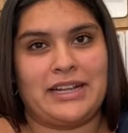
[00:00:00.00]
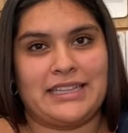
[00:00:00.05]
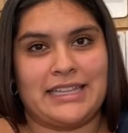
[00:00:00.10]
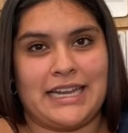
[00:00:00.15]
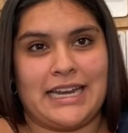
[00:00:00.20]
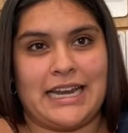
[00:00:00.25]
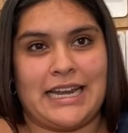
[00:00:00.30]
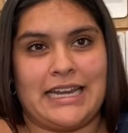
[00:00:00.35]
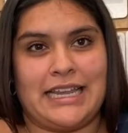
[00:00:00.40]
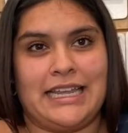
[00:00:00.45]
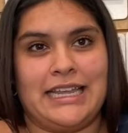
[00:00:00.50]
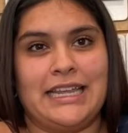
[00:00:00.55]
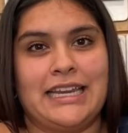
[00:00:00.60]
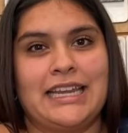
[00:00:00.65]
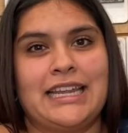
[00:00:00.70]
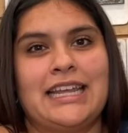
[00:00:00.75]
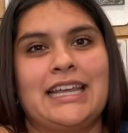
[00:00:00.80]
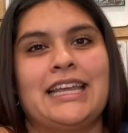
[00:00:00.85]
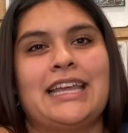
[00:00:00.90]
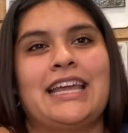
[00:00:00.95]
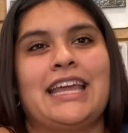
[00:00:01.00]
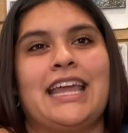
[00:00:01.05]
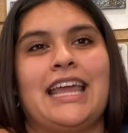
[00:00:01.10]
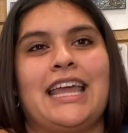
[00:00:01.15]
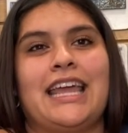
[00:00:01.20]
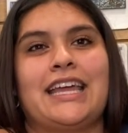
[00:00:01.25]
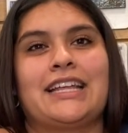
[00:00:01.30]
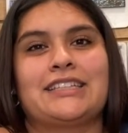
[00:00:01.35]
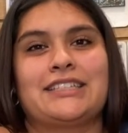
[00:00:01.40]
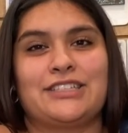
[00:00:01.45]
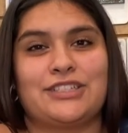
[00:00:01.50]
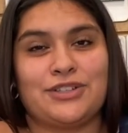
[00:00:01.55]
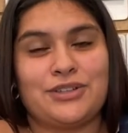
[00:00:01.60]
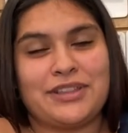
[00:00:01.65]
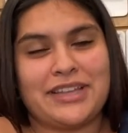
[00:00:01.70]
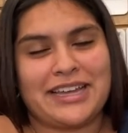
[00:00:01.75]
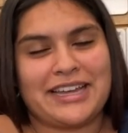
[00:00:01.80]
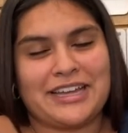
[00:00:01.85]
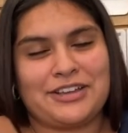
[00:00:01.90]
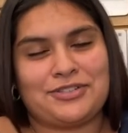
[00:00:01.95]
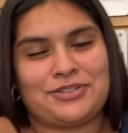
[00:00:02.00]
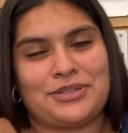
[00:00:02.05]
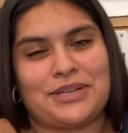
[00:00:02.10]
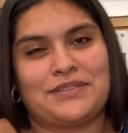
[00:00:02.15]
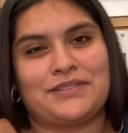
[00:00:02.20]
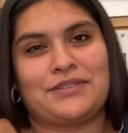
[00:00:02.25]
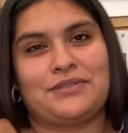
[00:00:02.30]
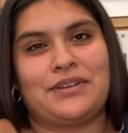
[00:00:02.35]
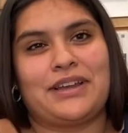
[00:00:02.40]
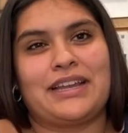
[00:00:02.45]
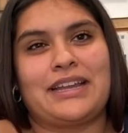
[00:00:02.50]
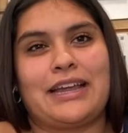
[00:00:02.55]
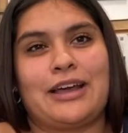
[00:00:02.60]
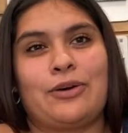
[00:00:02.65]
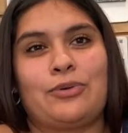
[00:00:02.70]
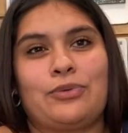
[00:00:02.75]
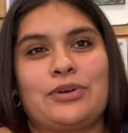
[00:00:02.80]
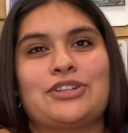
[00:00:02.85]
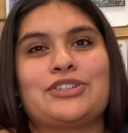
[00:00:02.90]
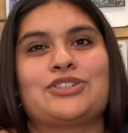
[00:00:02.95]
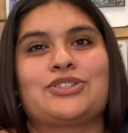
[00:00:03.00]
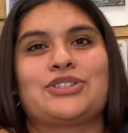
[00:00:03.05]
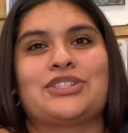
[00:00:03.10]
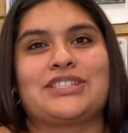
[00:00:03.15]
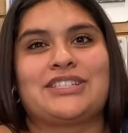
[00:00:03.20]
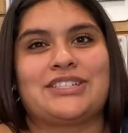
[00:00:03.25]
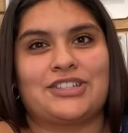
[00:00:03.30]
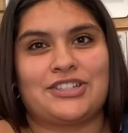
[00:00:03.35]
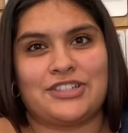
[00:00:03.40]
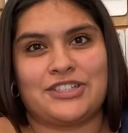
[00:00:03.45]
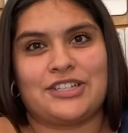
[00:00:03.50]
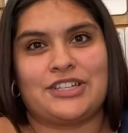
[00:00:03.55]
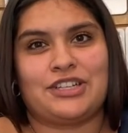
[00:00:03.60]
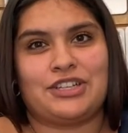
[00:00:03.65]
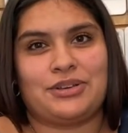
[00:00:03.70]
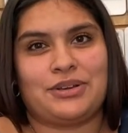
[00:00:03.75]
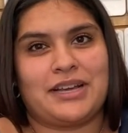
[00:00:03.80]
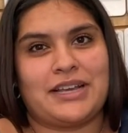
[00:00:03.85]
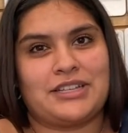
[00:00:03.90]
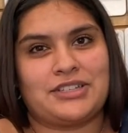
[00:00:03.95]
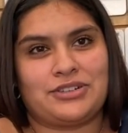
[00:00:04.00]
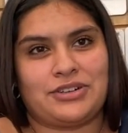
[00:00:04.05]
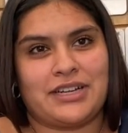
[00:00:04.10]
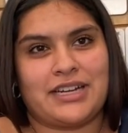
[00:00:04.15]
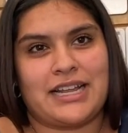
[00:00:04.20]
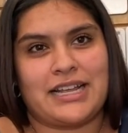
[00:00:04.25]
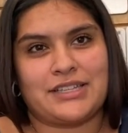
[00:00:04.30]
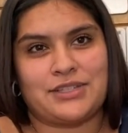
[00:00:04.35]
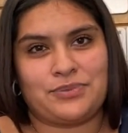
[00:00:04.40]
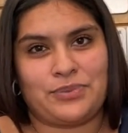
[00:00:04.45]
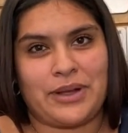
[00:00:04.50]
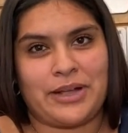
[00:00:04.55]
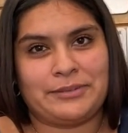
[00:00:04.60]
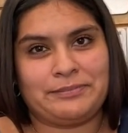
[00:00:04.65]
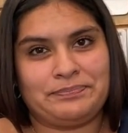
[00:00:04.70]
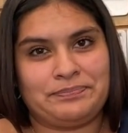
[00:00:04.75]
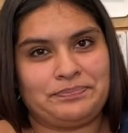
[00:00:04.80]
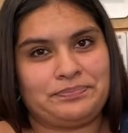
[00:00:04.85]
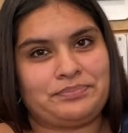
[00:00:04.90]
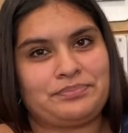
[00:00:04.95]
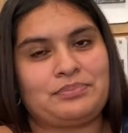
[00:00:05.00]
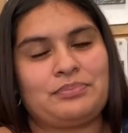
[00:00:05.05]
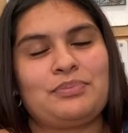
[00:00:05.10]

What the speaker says: that I need, and to do that I also have to find out what jurisdiction you guys are in as well.